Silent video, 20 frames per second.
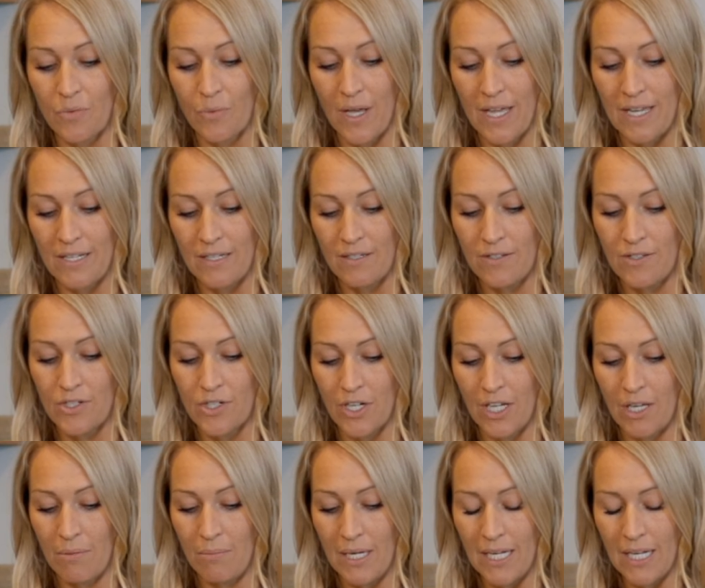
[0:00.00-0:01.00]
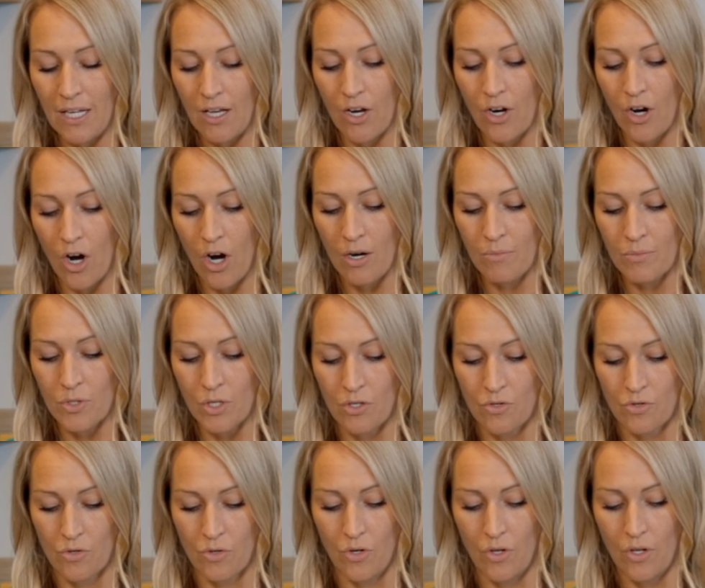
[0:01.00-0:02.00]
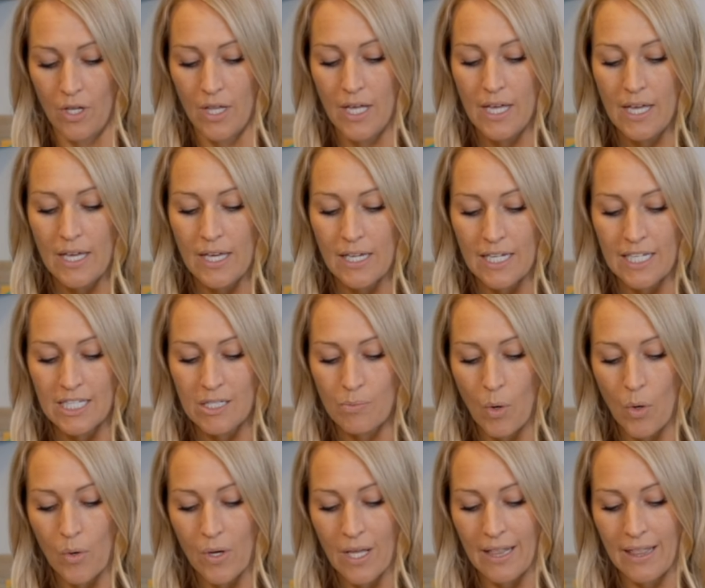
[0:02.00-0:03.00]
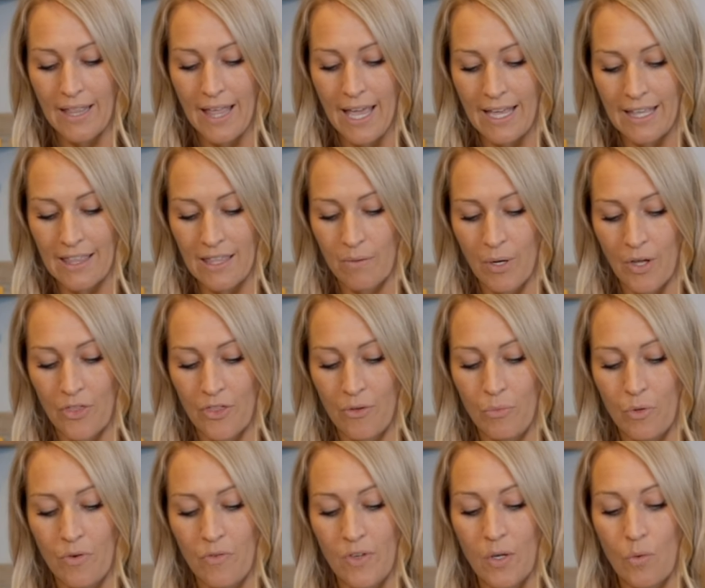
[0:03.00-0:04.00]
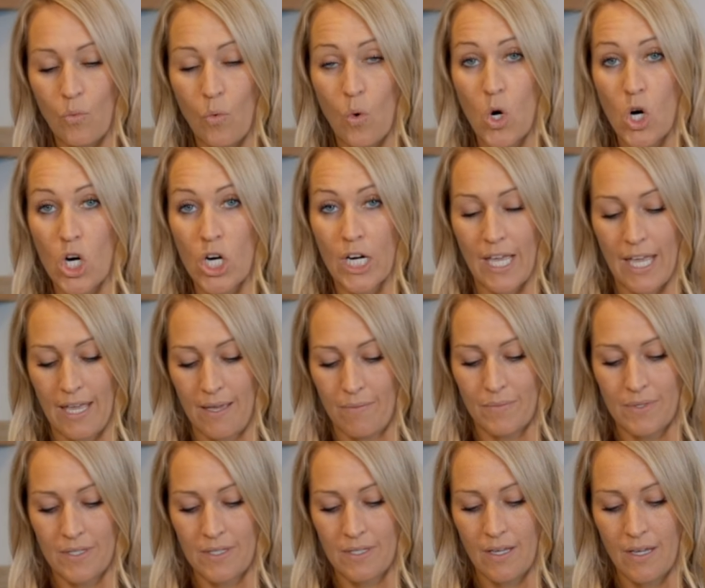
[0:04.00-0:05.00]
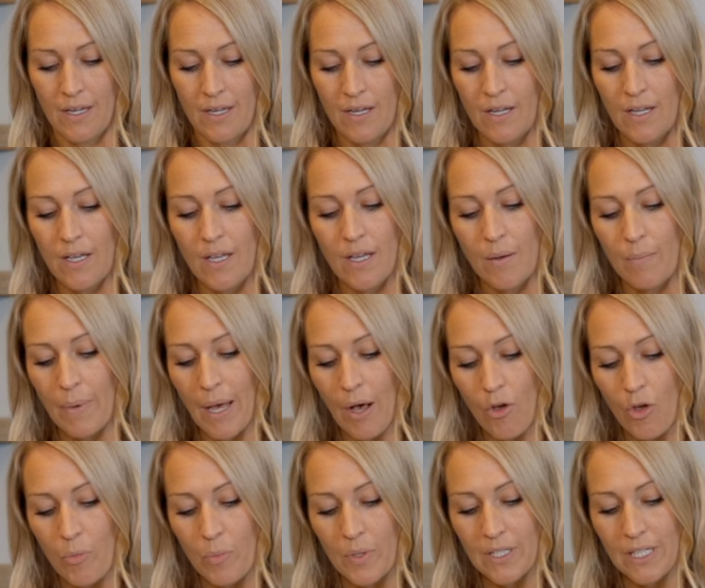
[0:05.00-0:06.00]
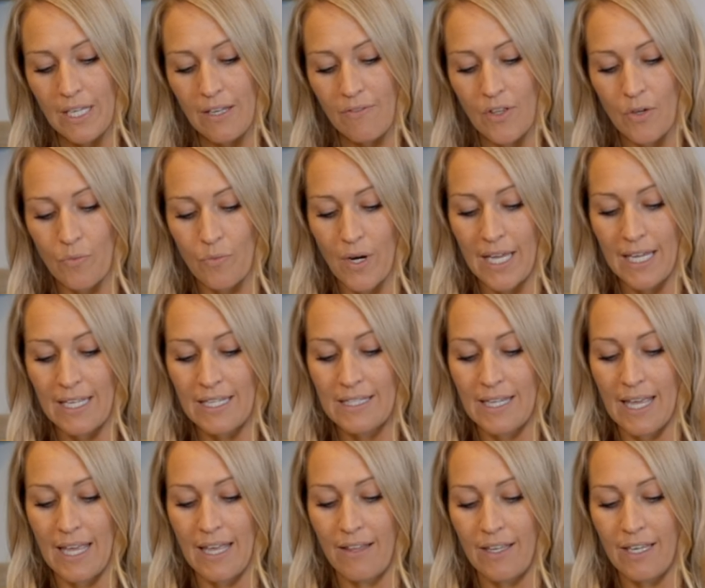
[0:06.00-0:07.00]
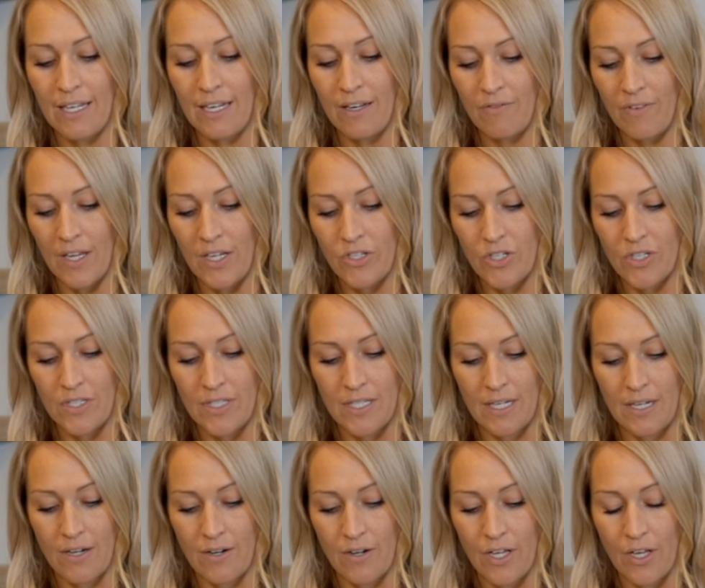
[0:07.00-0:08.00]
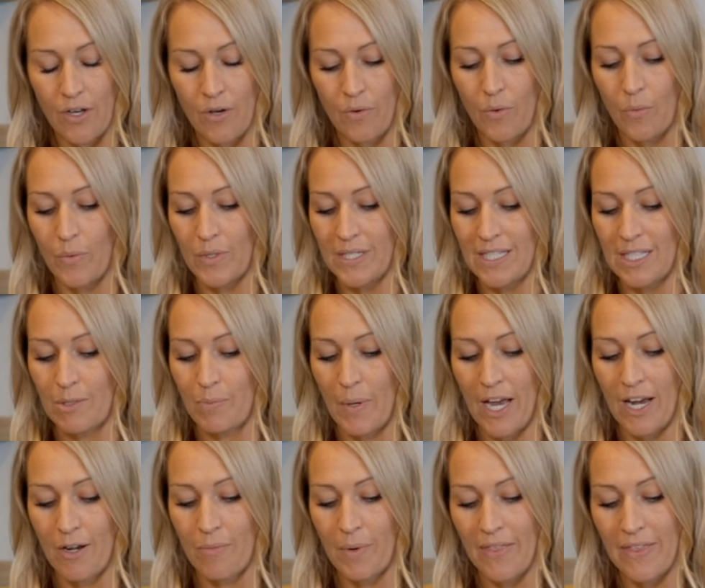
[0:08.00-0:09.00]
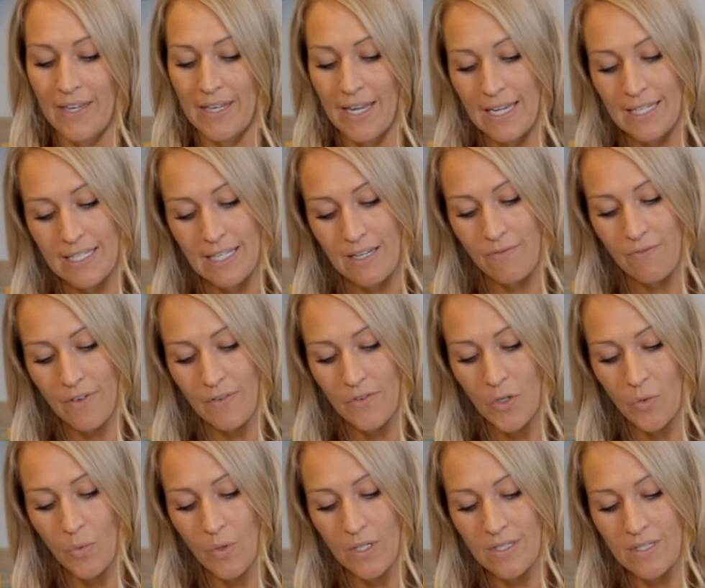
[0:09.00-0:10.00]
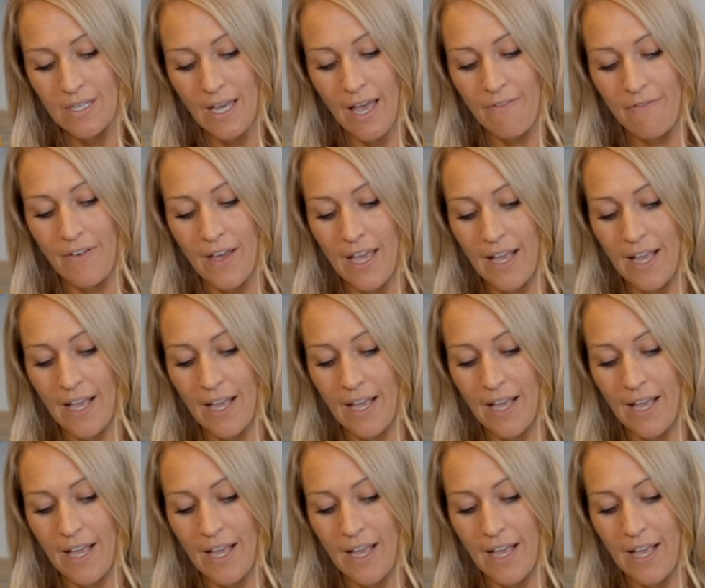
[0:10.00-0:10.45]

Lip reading: when, during a meeting on arms control, he spoke at length about the movie War Games. Powell believed that Reagan's alien invasion scenario was inspired by the 1951 sci-fi